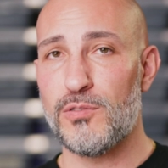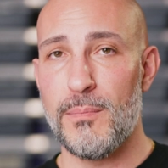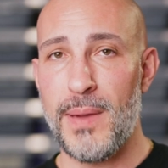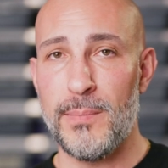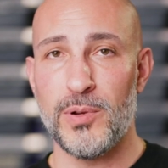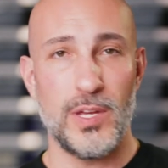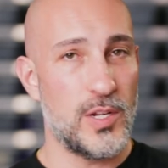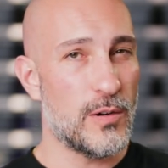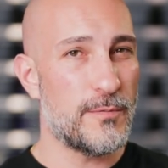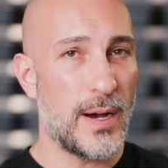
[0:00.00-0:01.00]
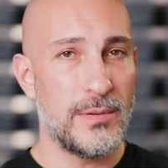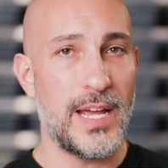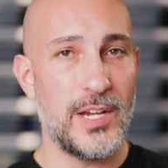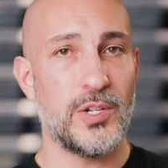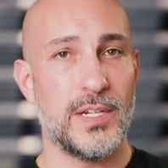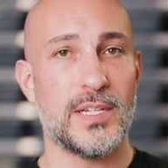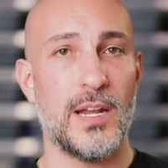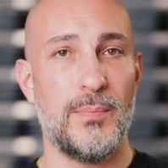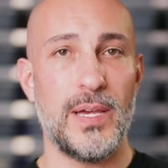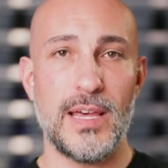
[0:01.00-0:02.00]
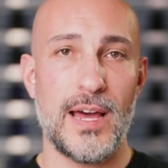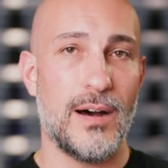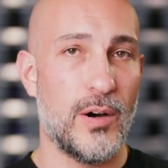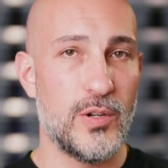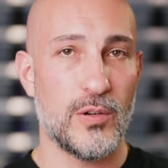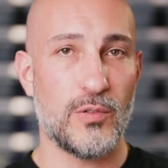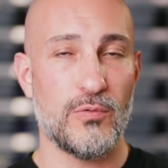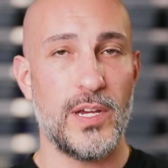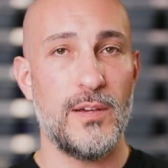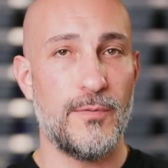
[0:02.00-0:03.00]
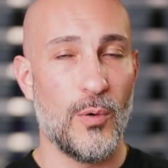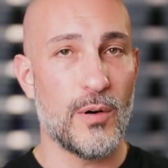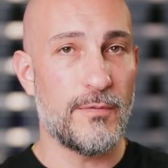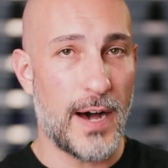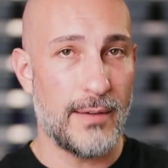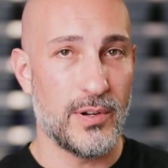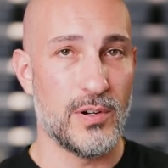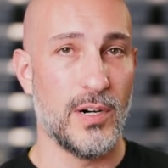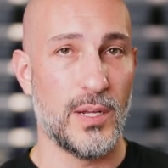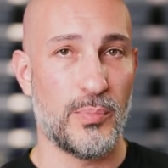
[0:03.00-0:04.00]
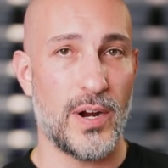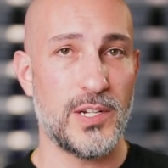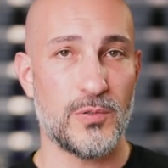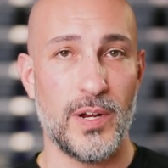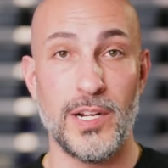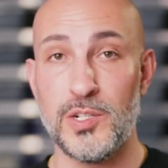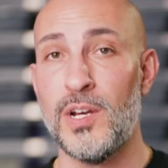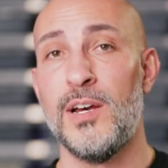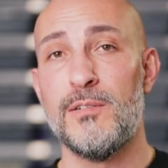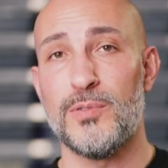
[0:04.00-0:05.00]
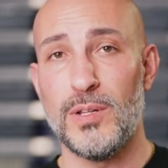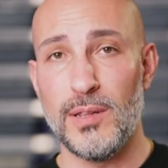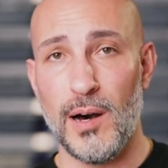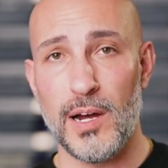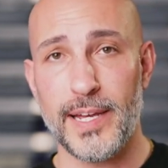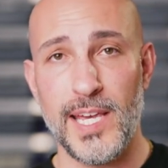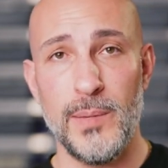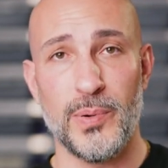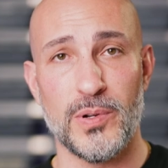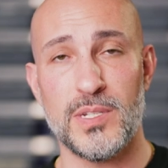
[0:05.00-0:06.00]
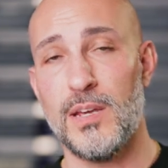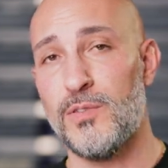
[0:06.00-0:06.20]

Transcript: remember that your foundation is going to be that under $300, $400, $500 price range for a lot of keepers. If